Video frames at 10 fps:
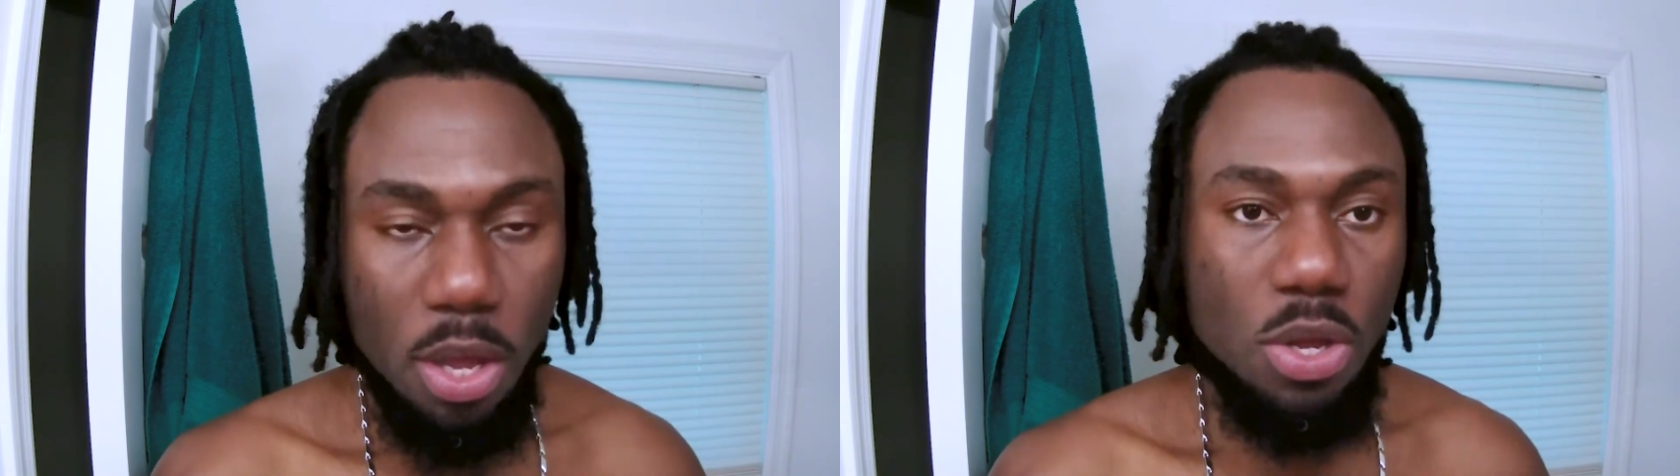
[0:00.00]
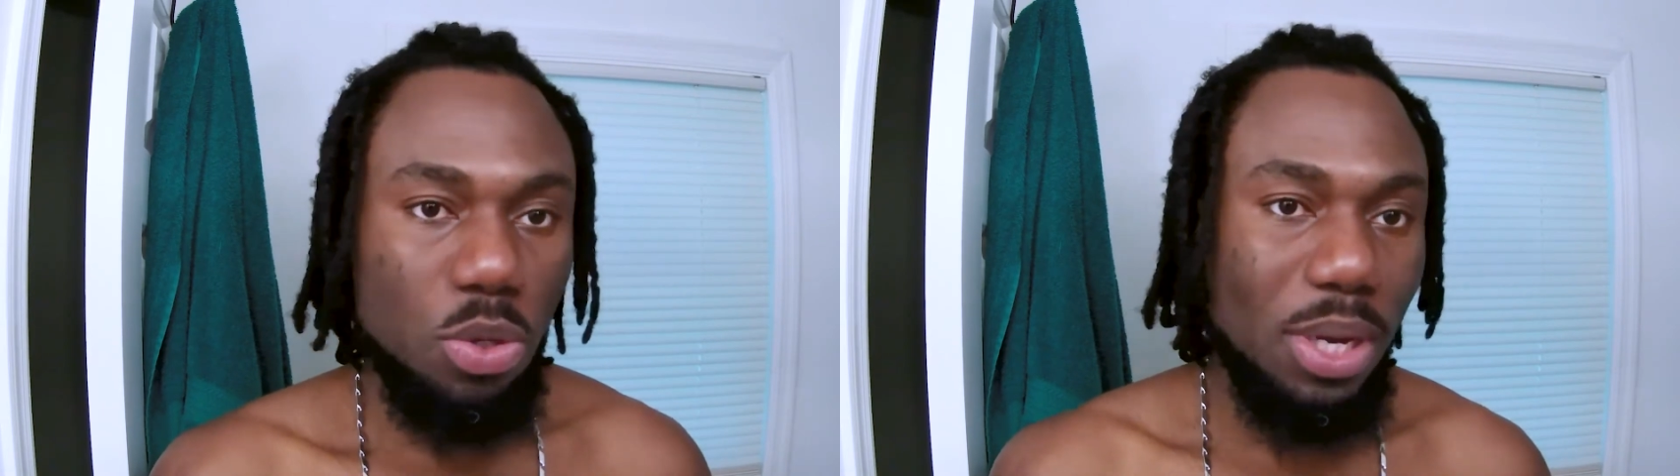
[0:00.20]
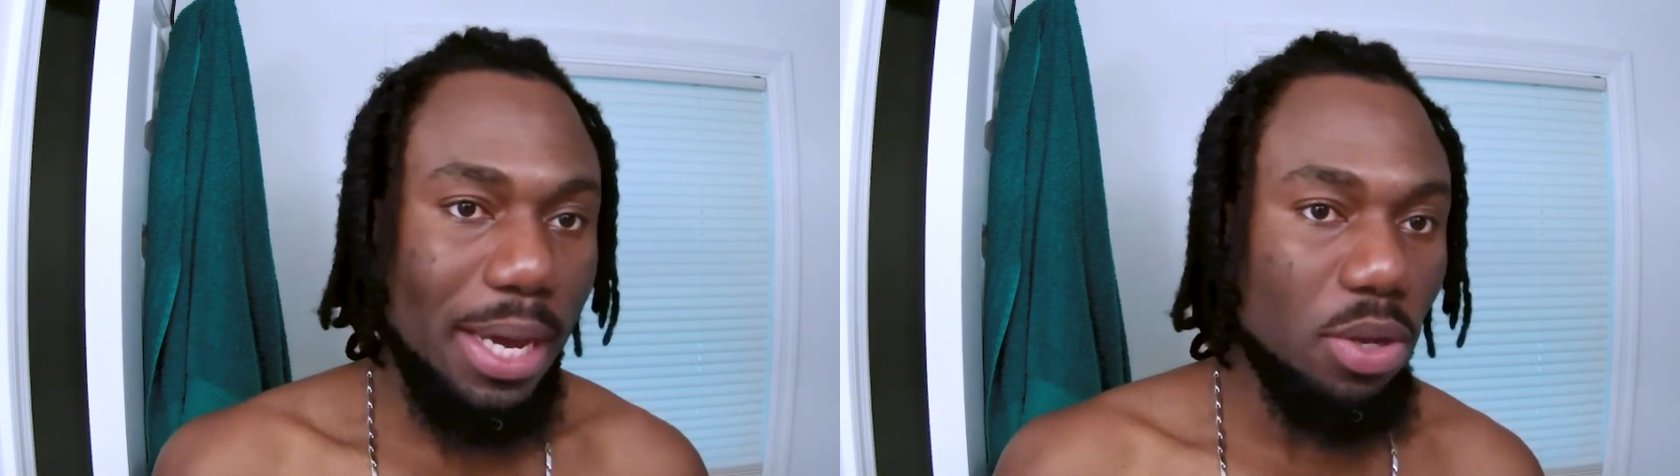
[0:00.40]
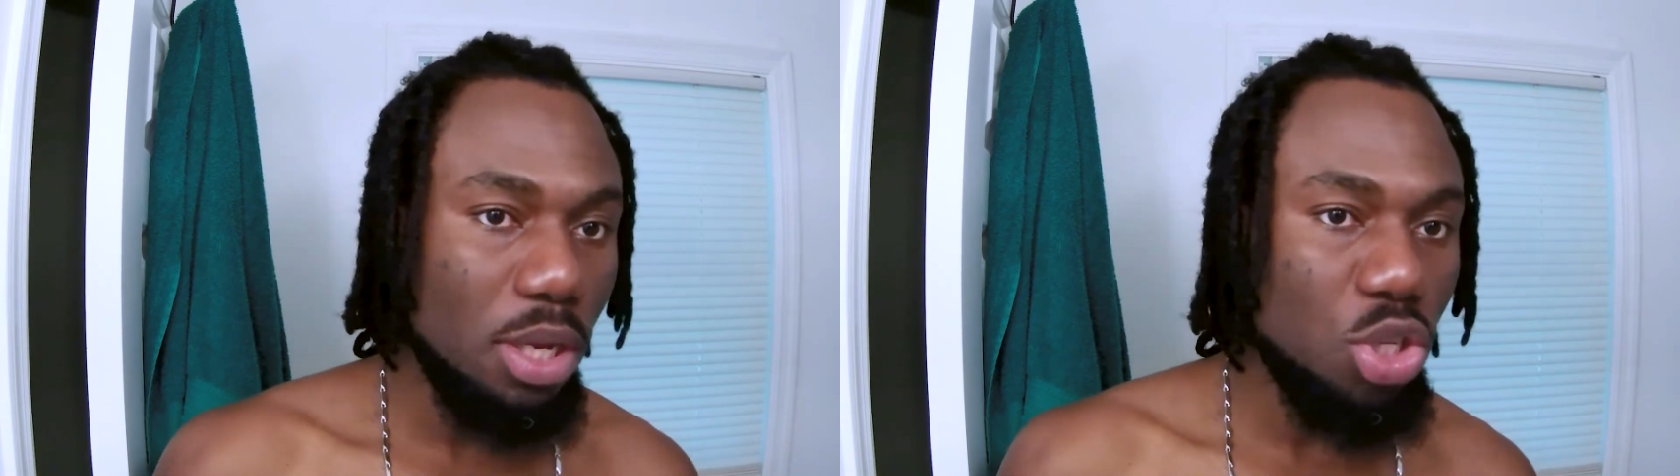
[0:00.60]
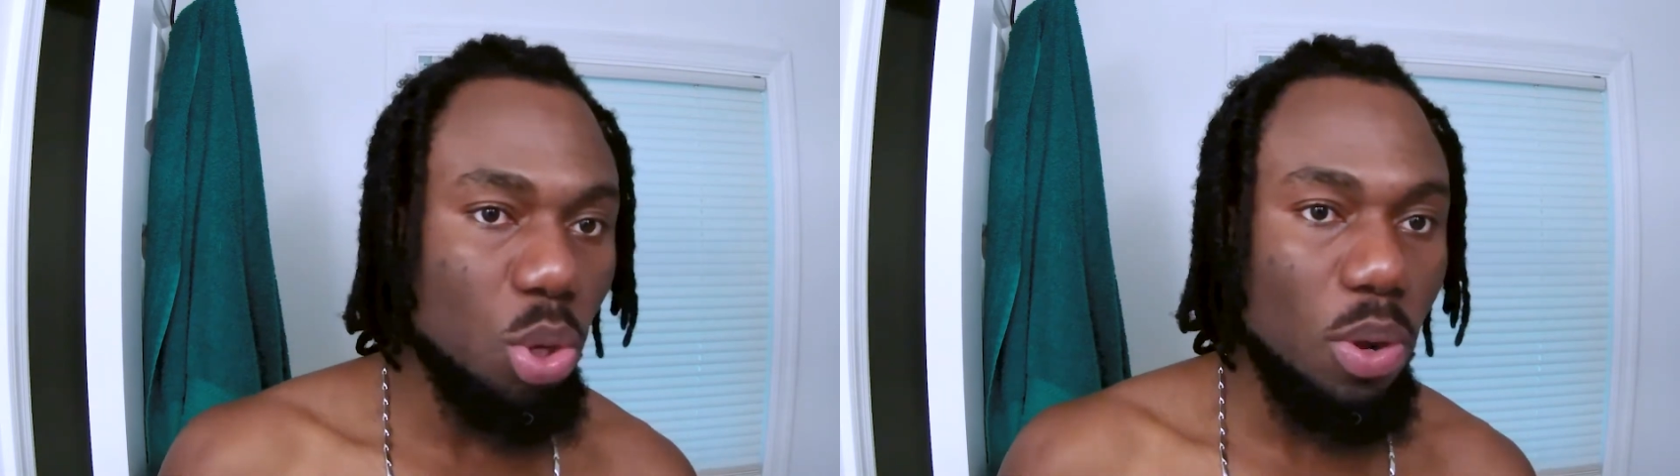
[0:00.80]
So when I get out of
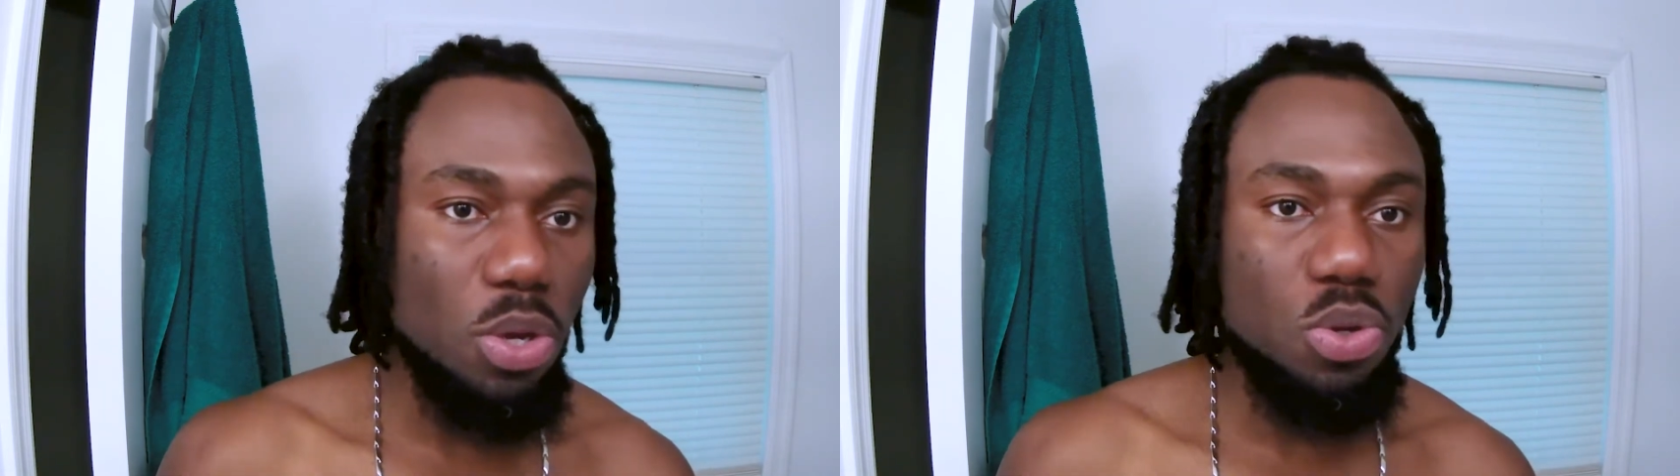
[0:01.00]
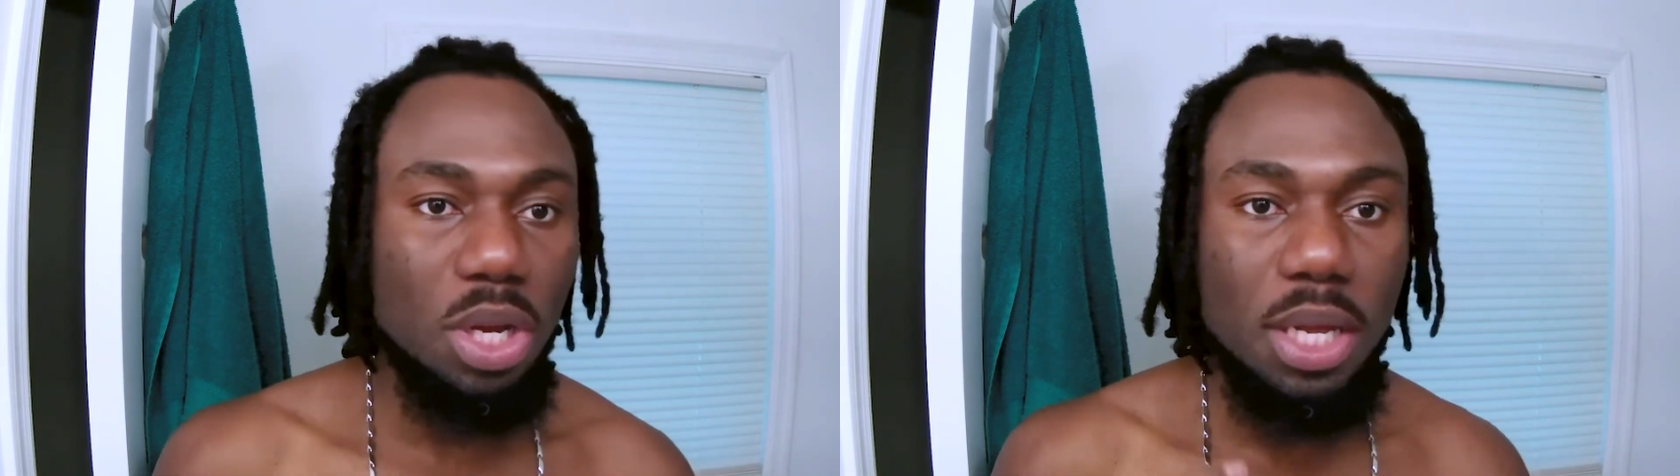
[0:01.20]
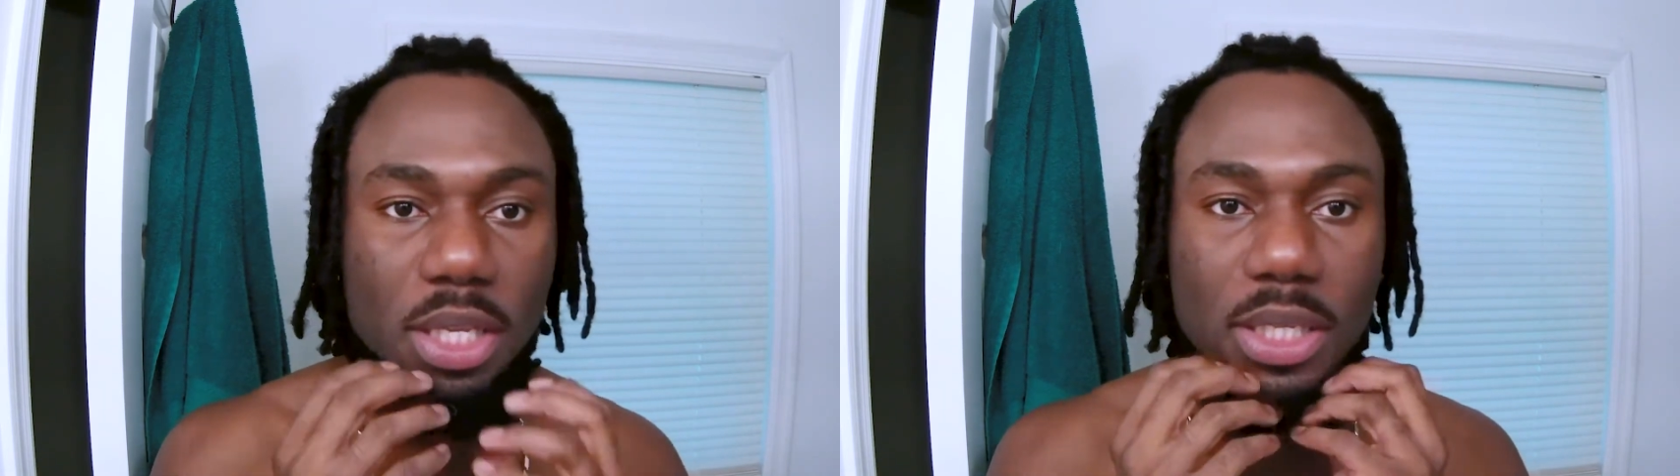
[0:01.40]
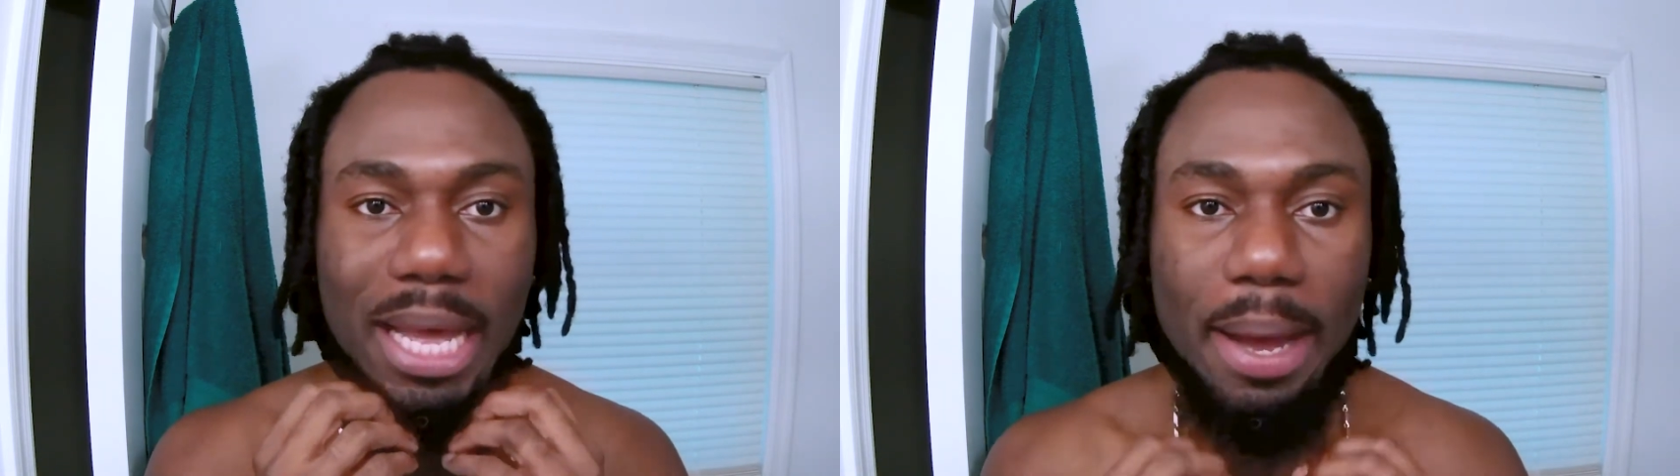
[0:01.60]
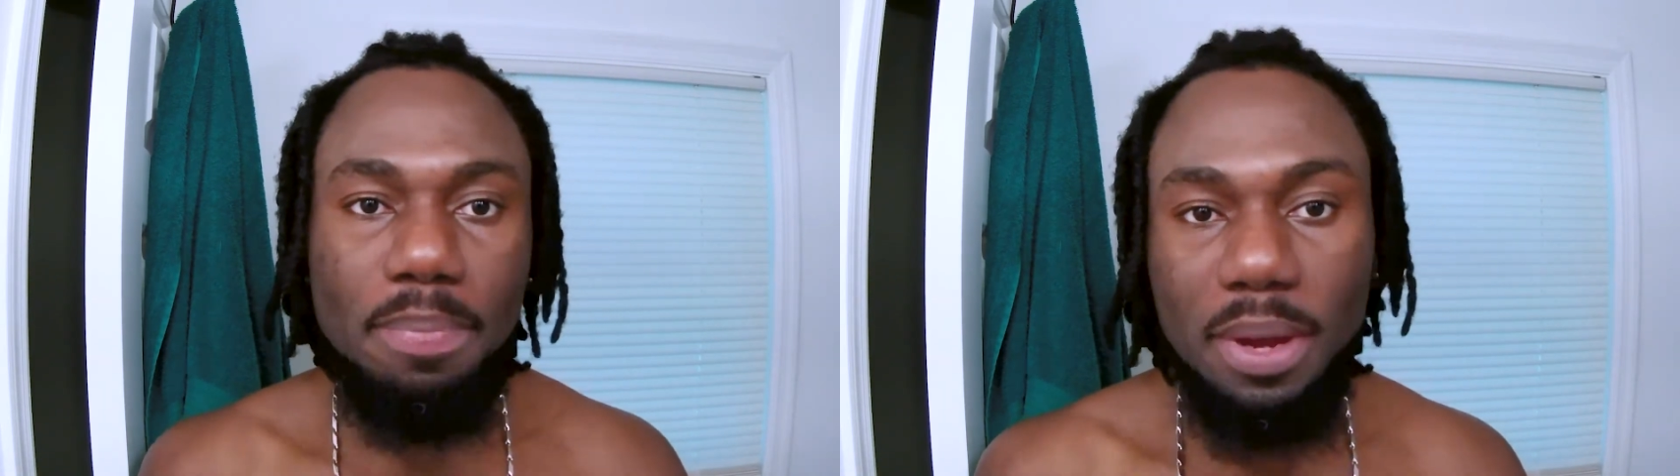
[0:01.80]
the shower, usually it's damp,